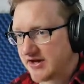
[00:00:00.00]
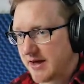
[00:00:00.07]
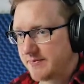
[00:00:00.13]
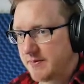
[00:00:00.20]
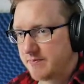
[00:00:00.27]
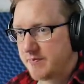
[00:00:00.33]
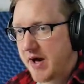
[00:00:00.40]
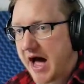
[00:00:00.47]
up
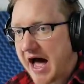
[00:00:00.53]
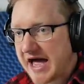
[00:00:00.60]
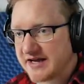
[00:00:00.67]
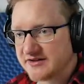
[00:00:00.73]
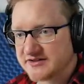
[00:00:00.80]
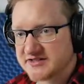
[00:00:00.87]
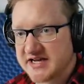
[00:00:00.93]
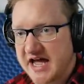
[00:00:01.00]
in
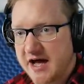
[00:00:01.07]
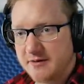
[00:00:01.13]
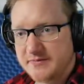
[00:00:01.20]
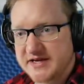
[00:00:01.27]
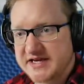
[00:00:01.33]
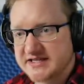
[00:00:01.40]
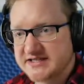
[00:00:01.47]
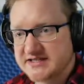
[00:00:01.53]
piles now
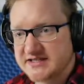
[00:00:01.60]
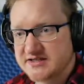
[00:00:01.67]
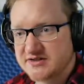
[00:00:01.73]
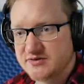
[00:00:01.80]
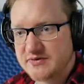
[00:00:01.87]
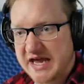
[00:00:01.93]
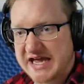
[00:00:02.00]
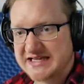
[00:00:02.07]
because
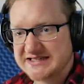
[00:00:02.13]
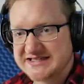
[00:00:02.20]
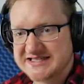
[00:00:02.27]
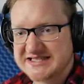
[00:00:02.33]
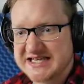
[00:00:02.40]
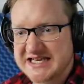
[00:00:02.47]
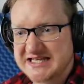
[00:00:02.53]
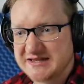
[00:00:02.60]
you can't
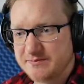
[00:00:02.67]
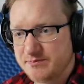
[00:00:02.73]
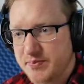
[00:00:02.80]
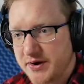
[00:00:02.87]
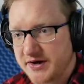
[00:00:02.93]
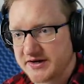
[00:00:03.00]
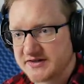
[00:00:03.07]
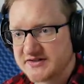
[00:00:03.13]
see the
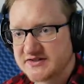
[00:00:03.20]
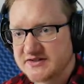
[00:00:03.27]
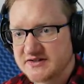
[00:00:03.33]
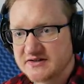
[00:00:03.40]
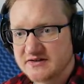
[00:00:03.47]
books.